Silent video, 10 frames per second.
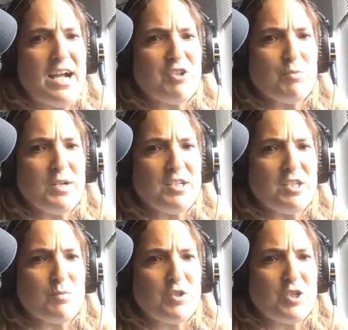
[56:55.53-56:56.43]
I just wanted
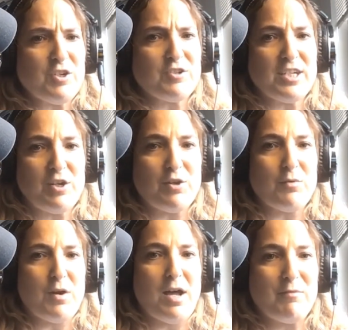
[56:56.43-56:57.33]
to switch gears. I
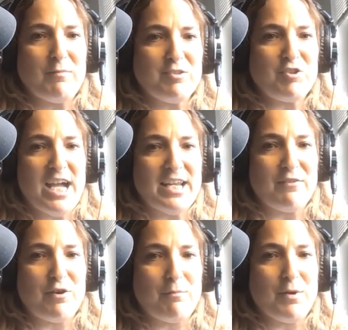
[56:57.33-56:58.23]
know we've been chatting
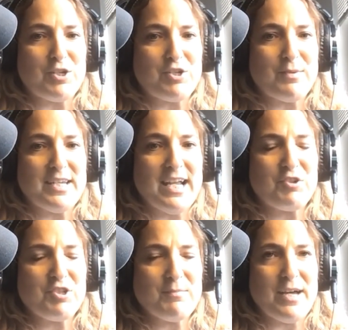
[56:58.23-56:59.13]
for a bunch, but
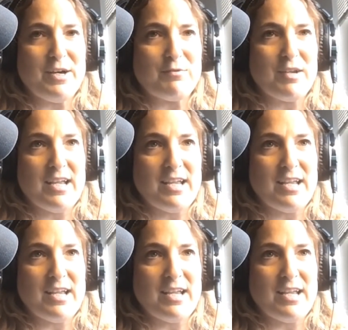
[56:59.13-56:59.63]
just about